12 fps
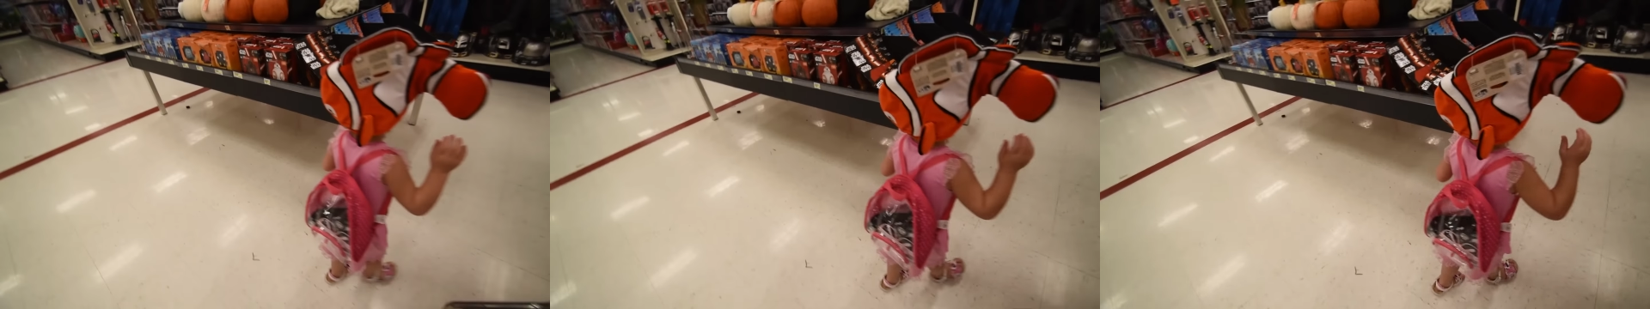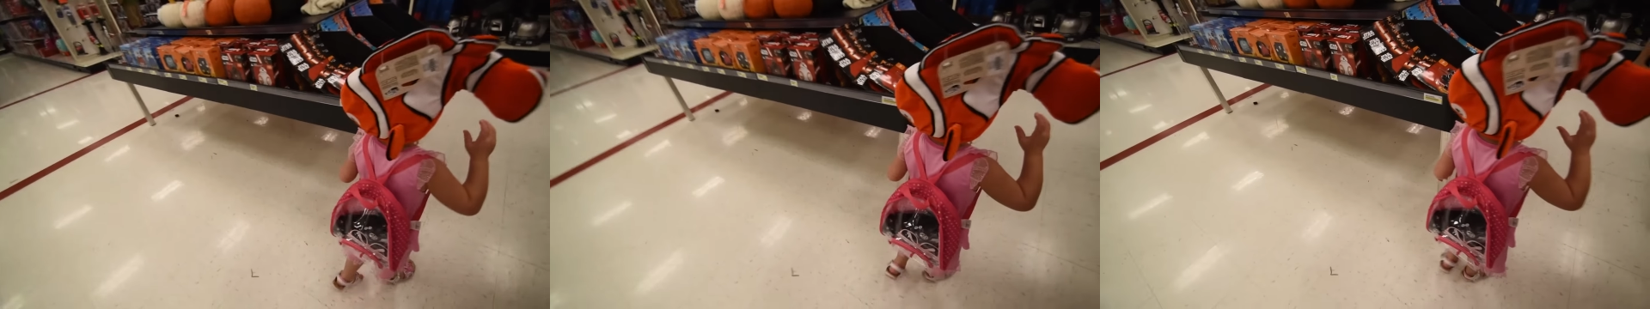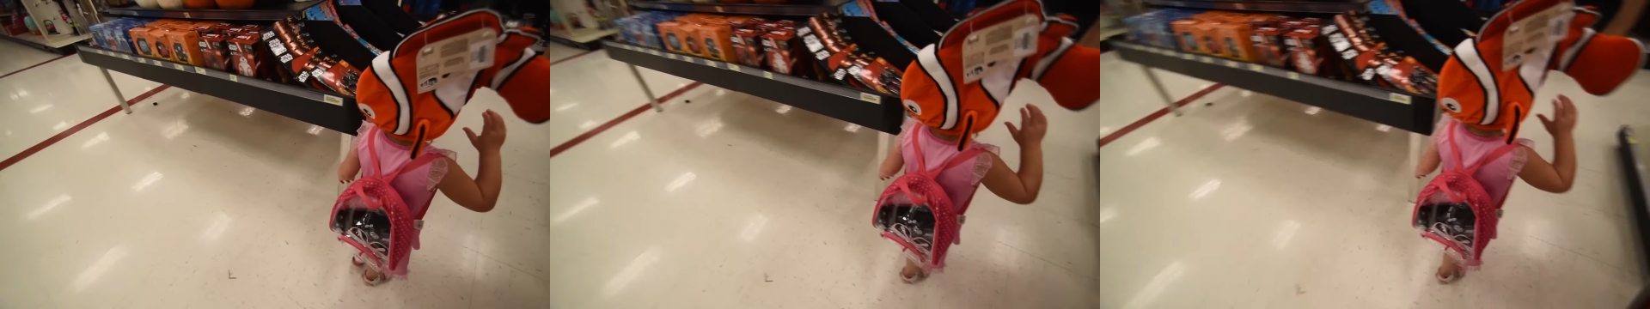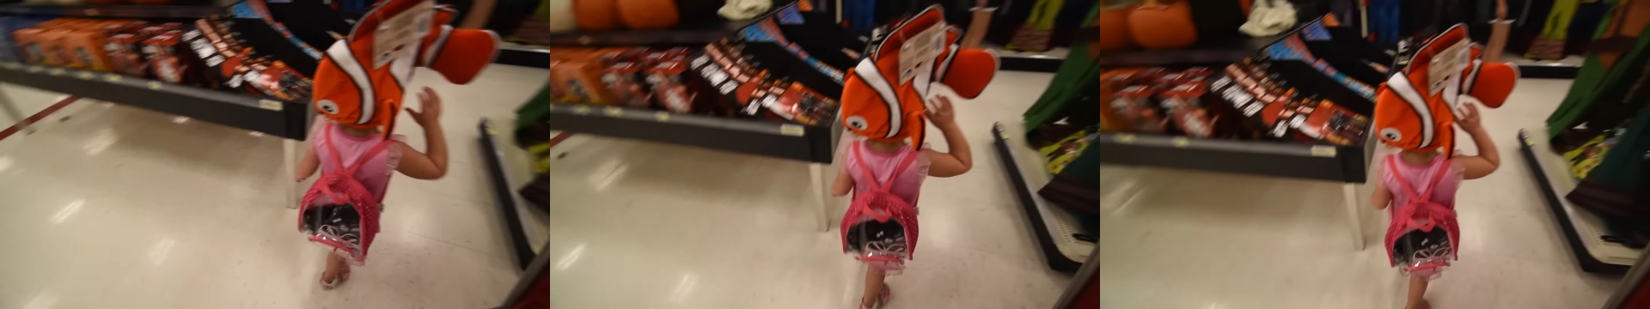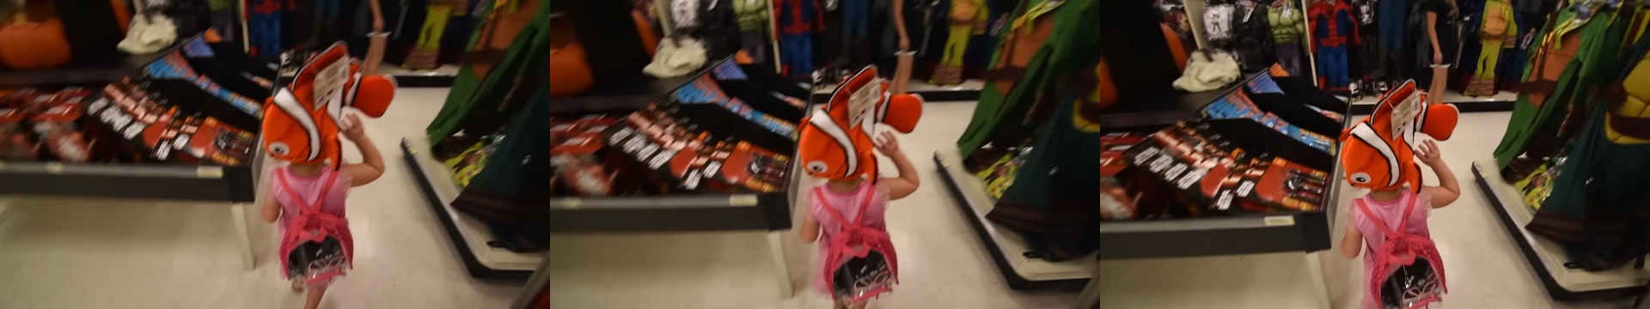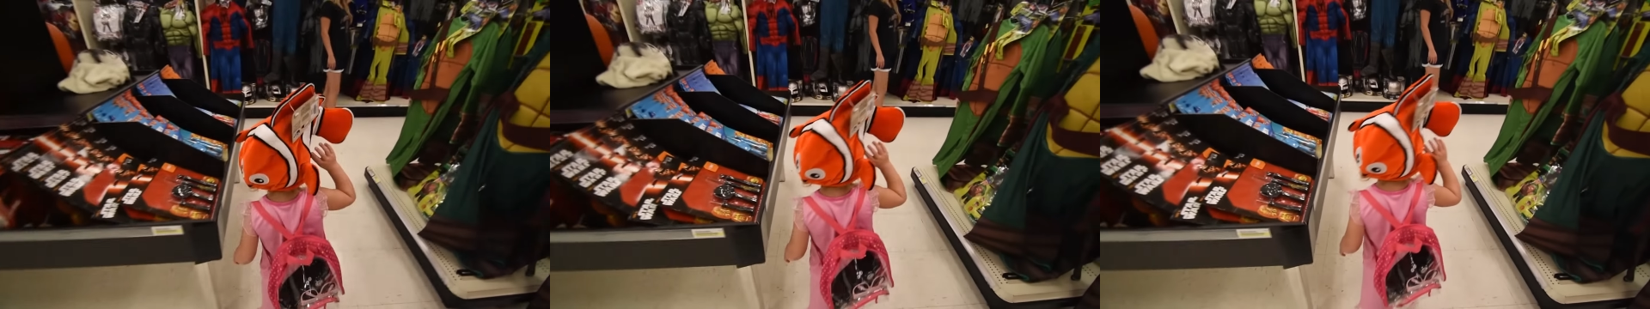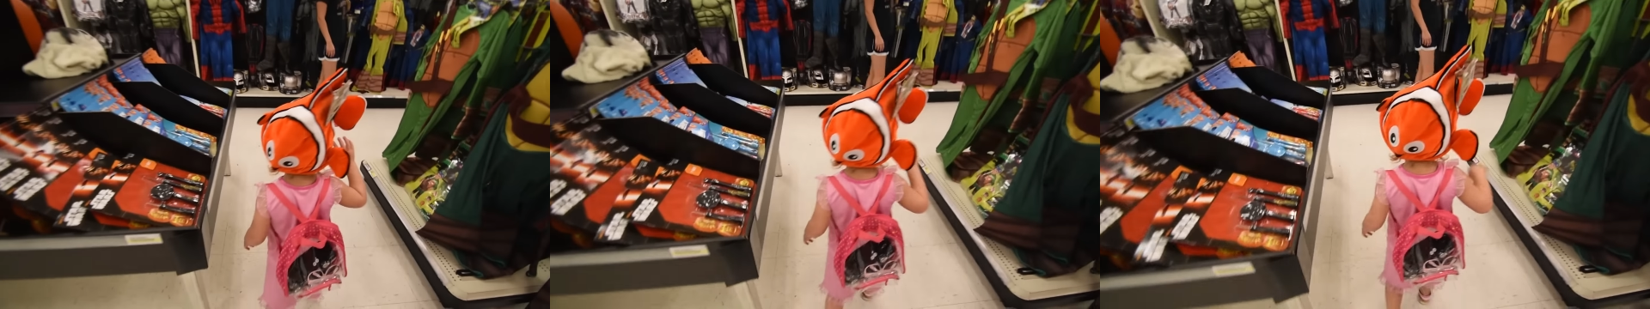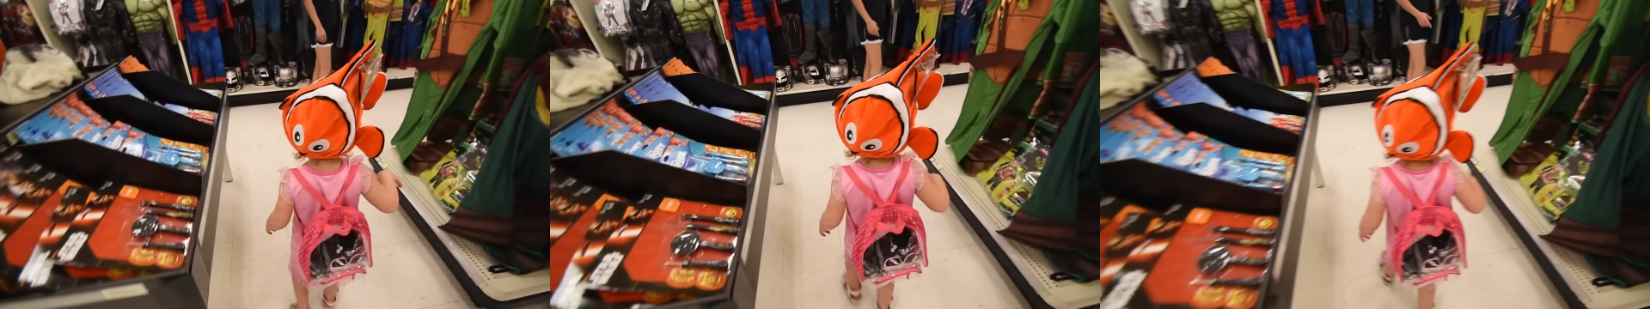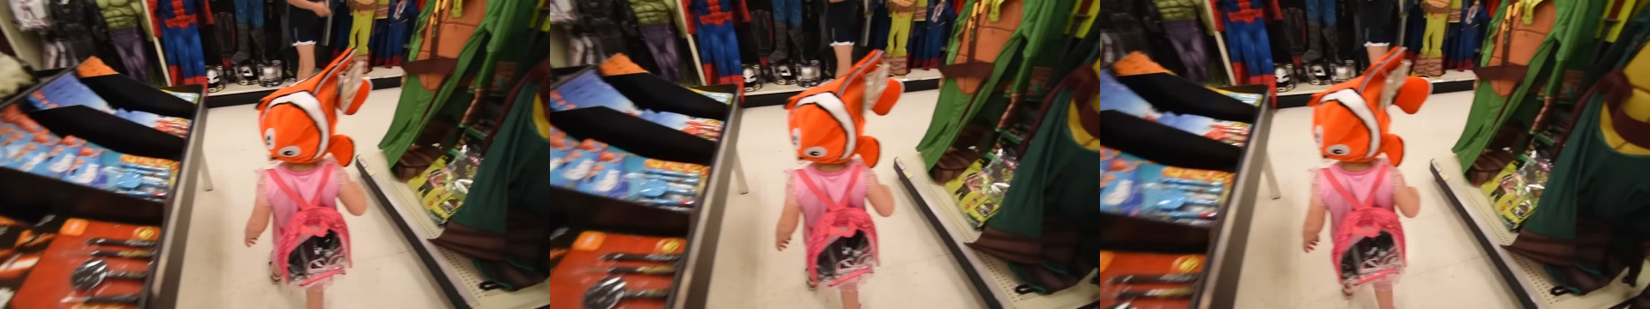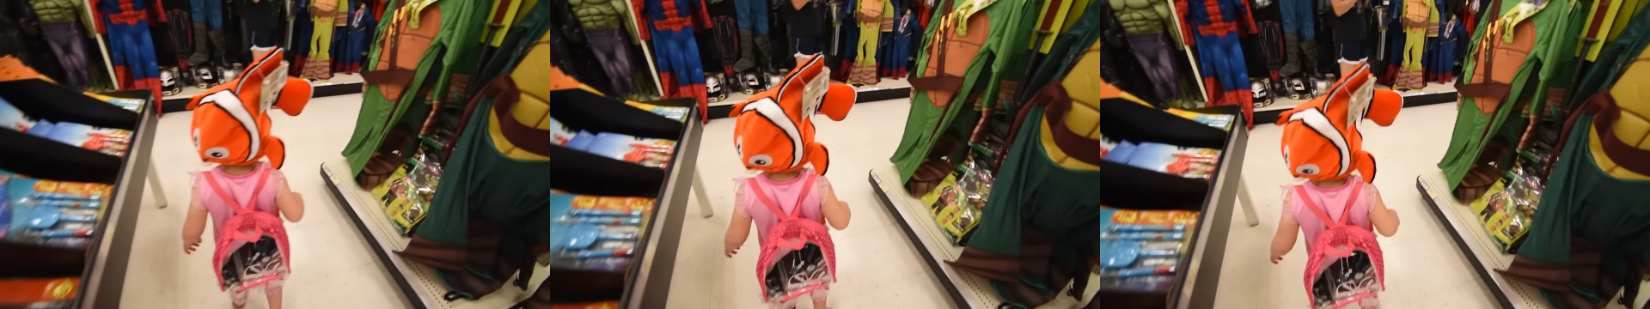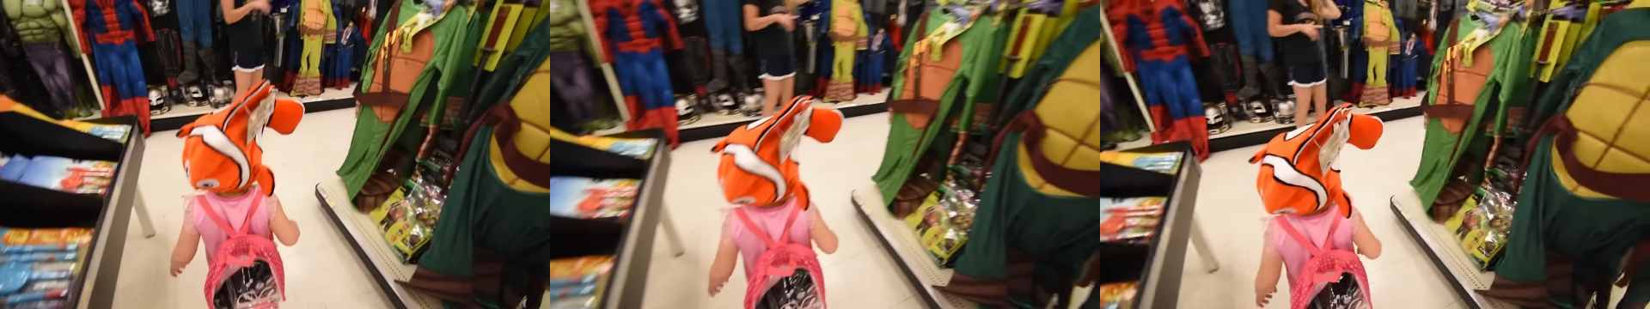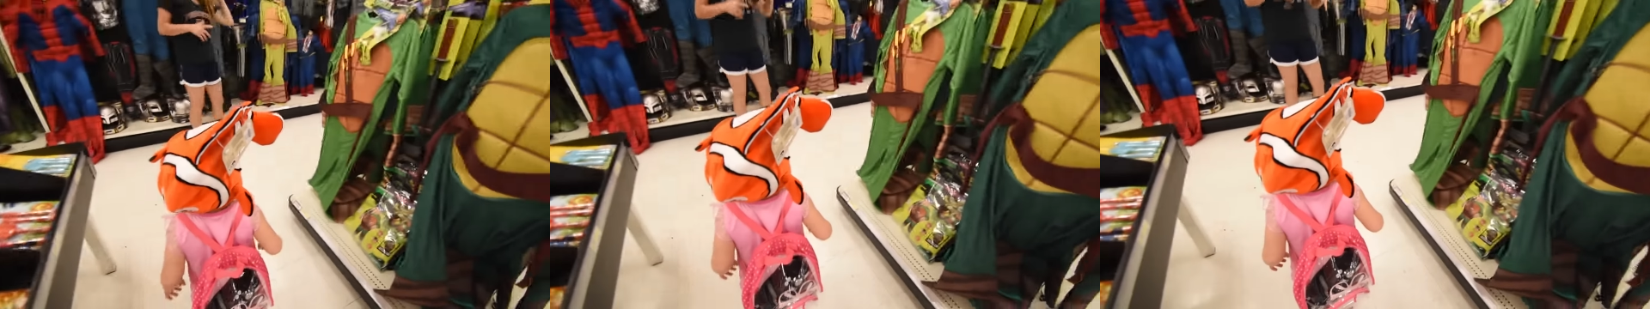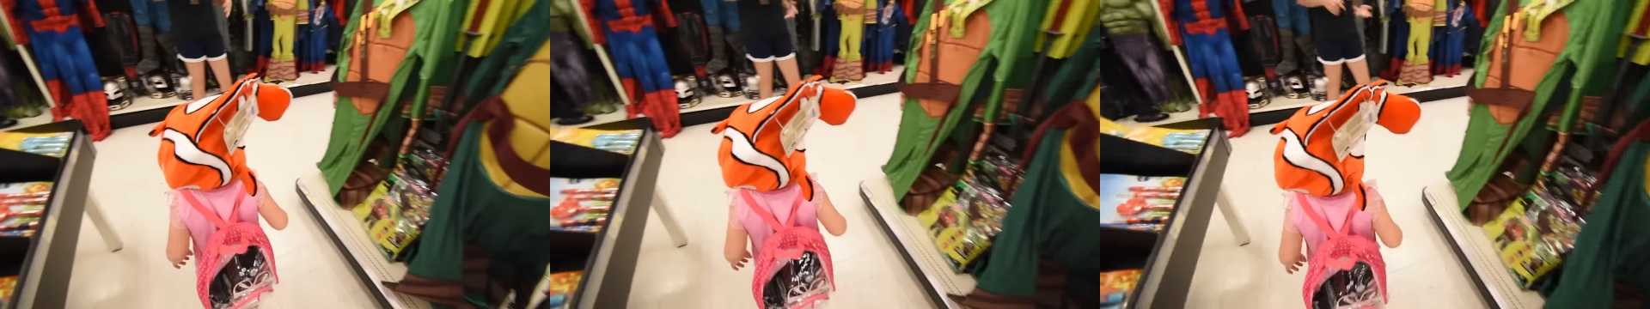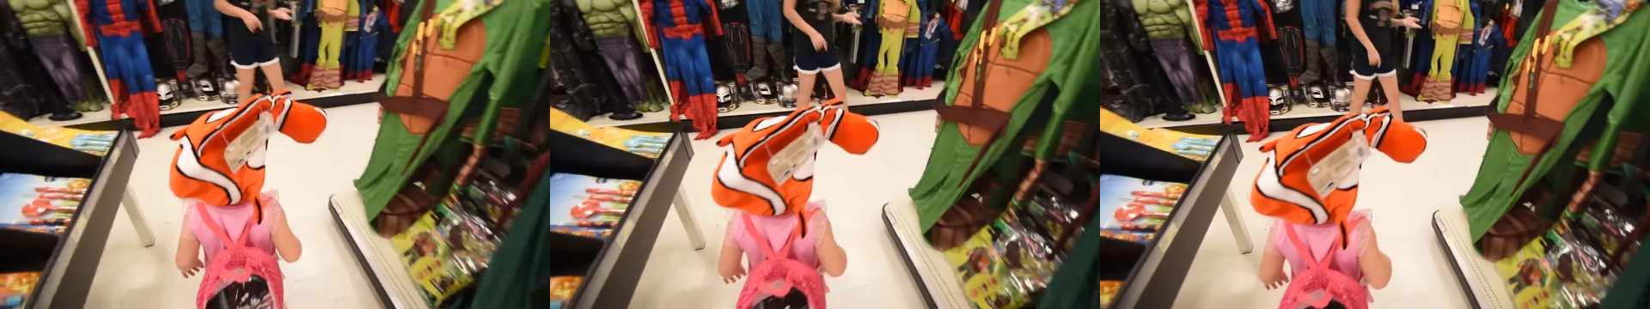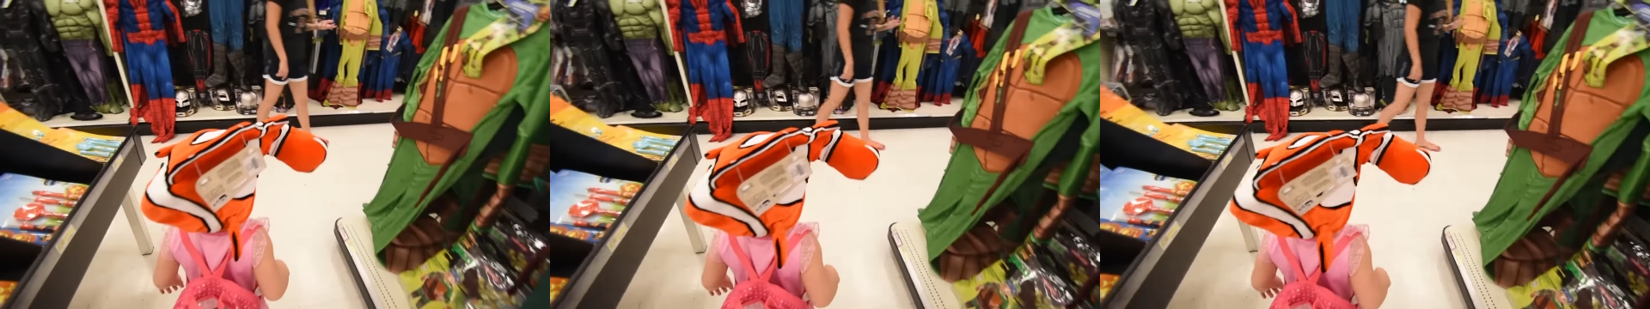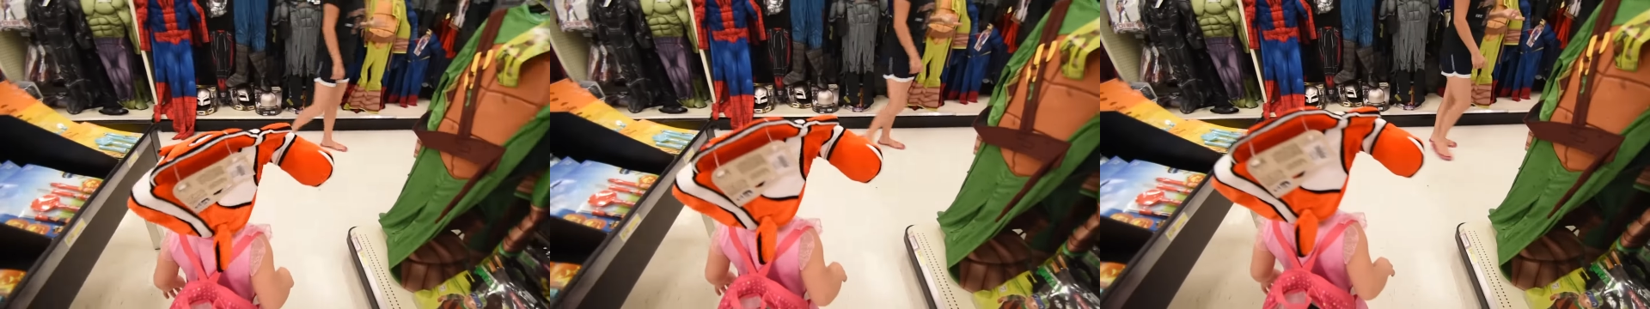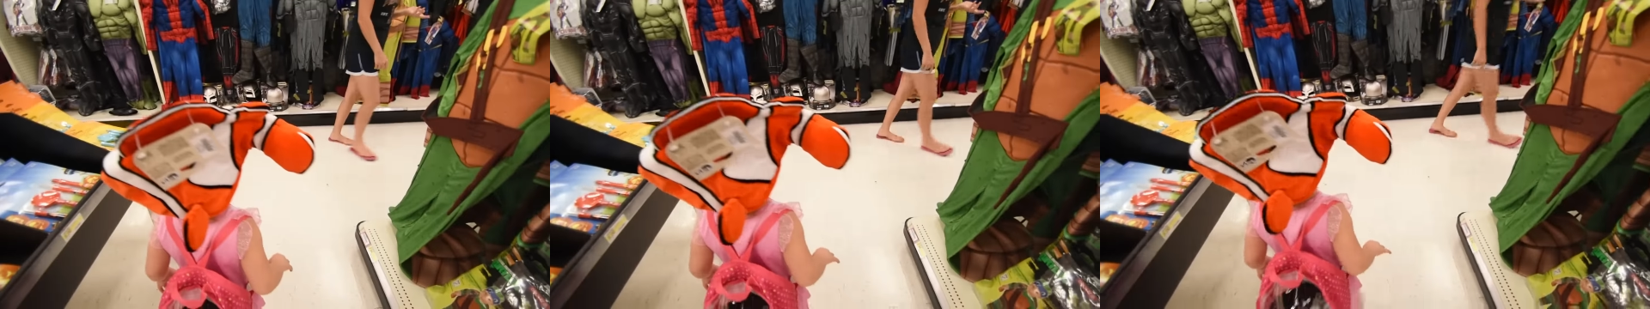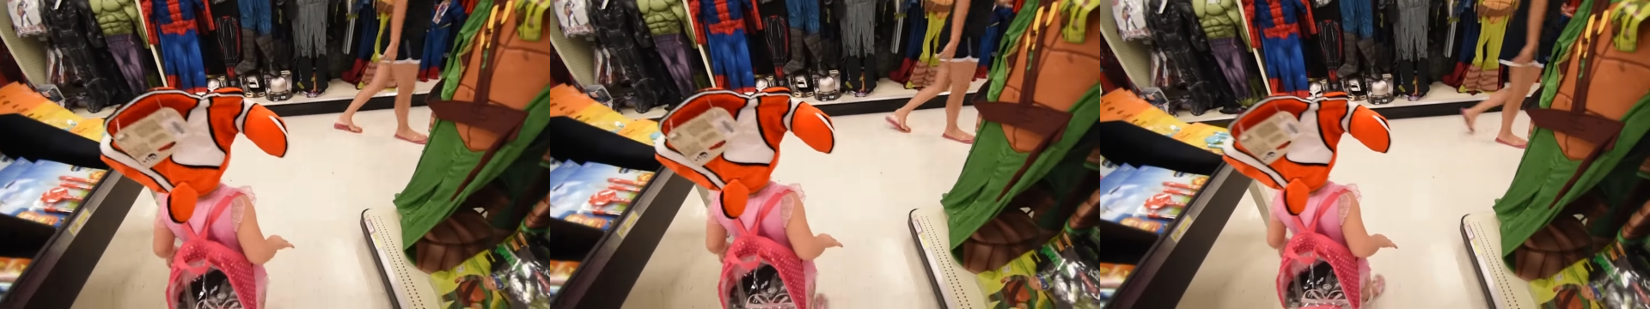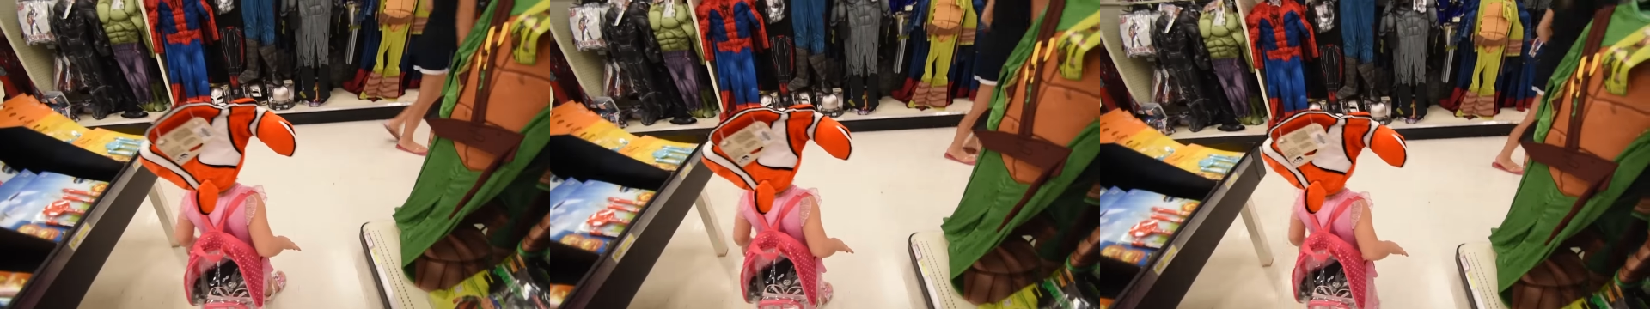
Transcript: Nobody's mouth can be seen.